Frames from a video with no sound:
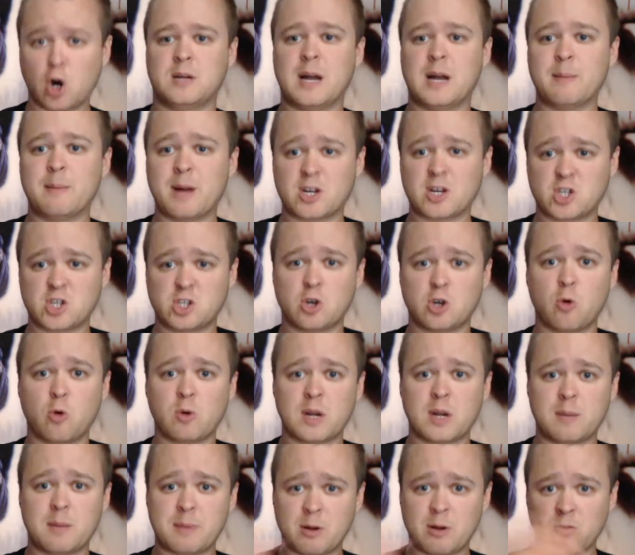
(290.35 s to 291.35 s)
I'm actually
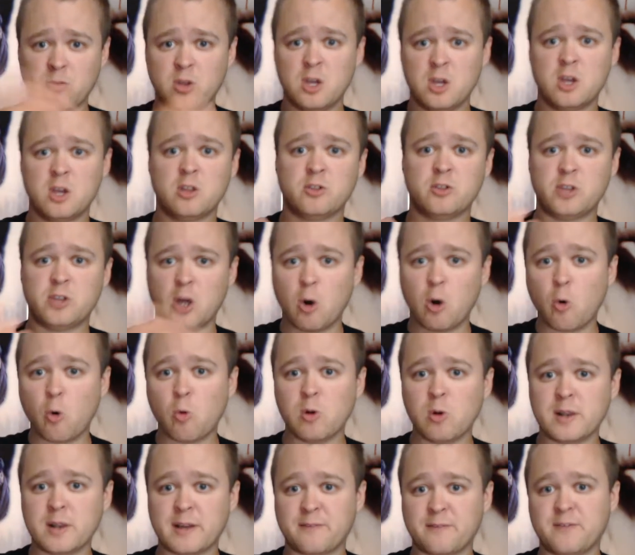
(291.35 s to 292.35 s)
talking about the
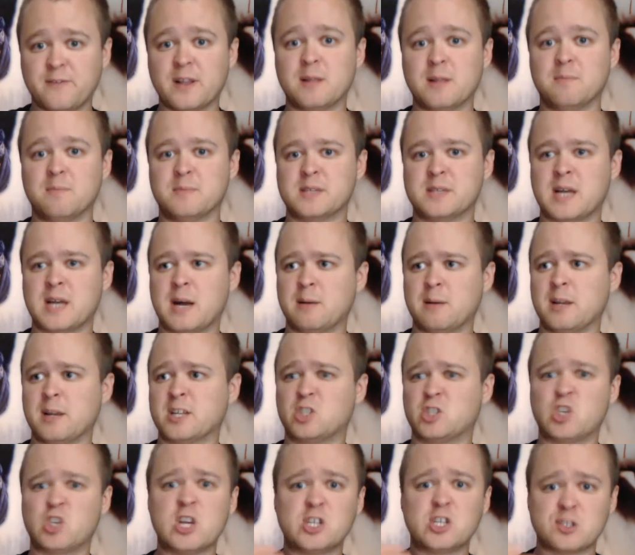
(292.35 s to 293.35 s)
older films,
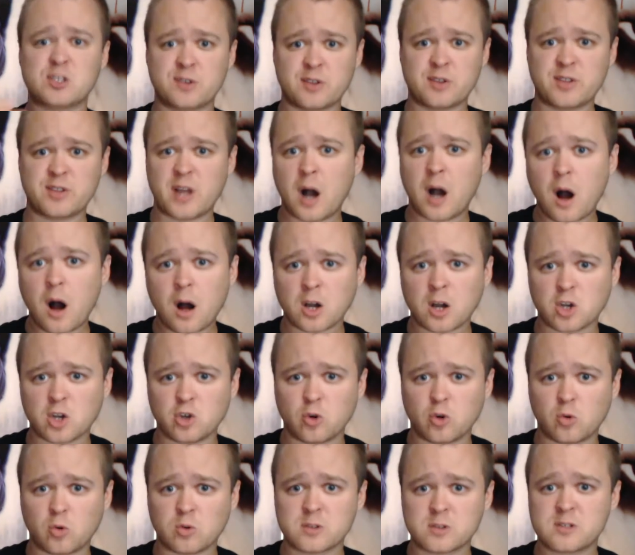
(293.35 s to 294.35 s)
like Jason and the
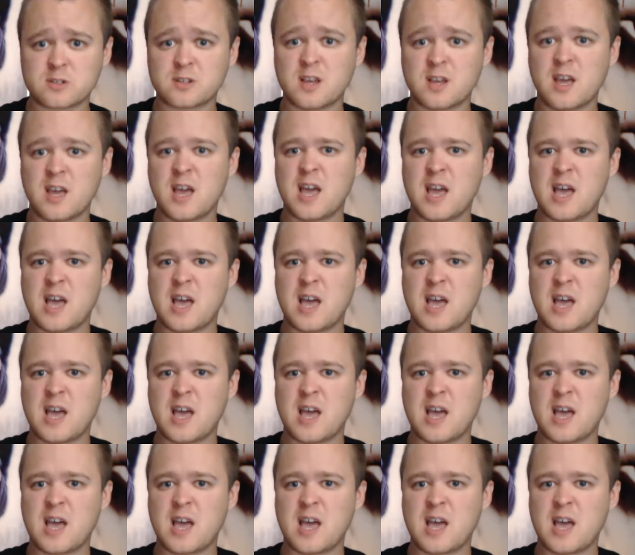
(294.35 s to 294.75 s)
Argonauts.